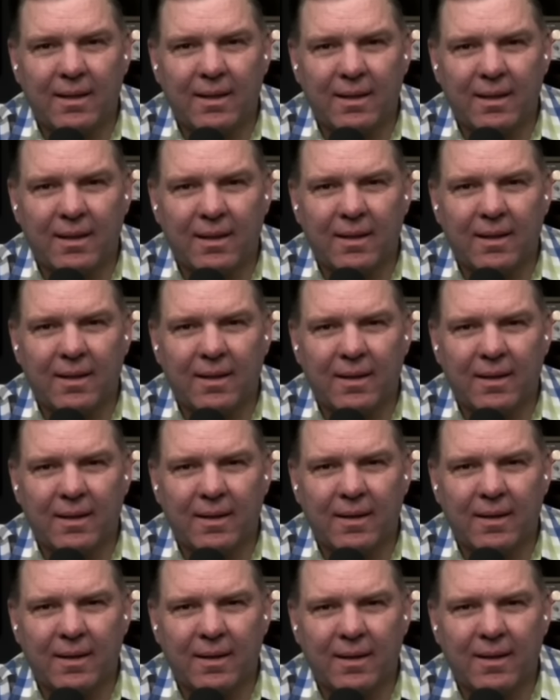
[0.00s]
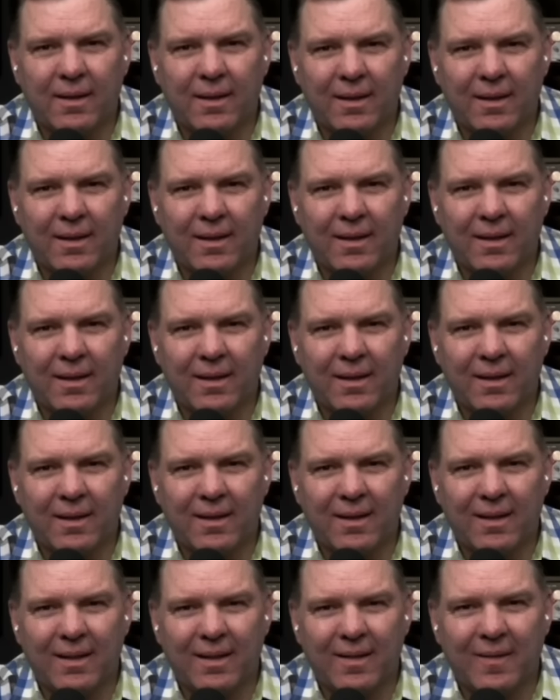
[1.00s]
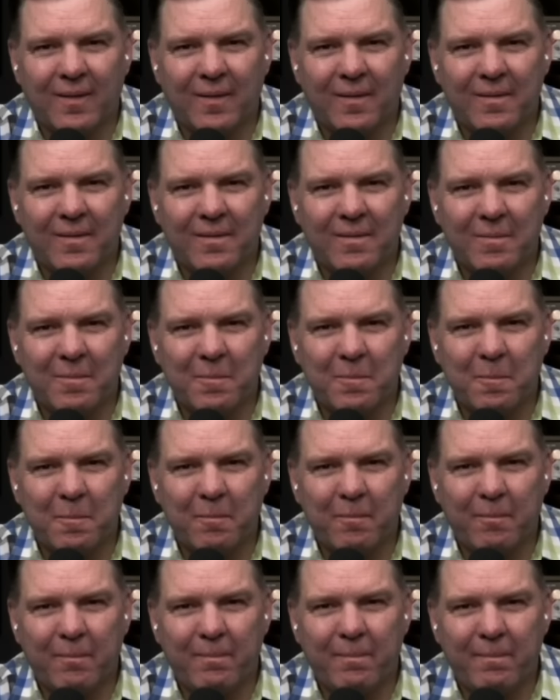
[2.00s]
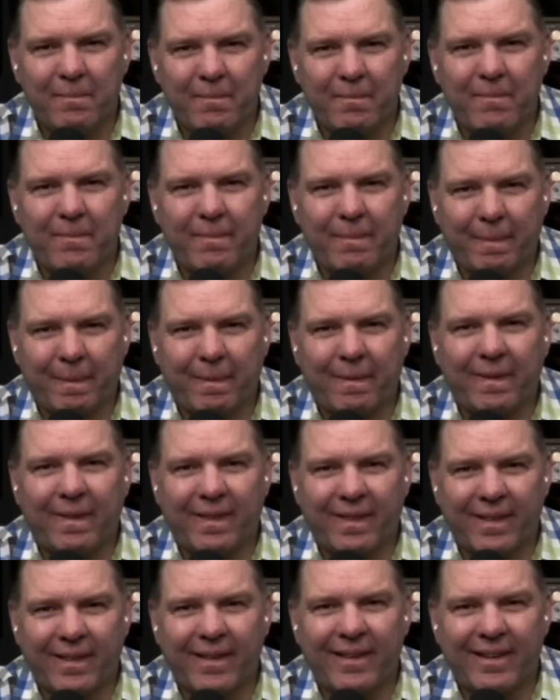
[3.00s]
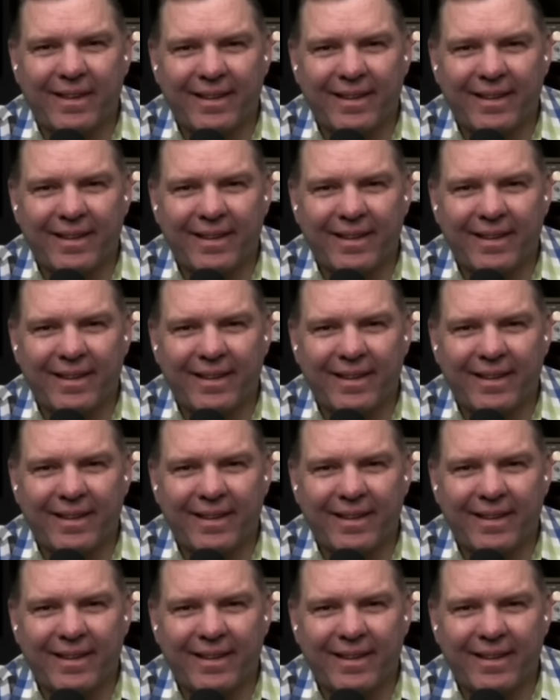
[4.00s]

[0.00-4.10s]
This person isn't speaking.